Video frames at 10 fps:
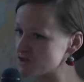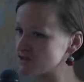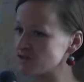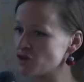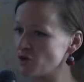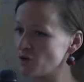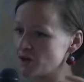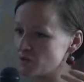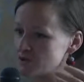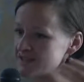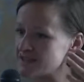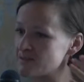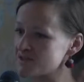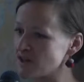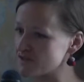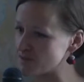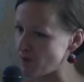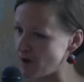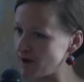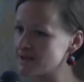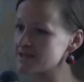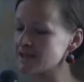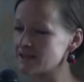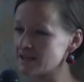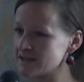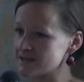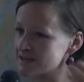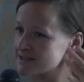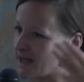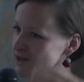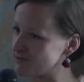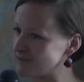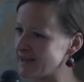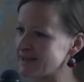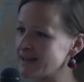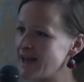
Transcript: and who would set themselves apart. And then there's this kind of like,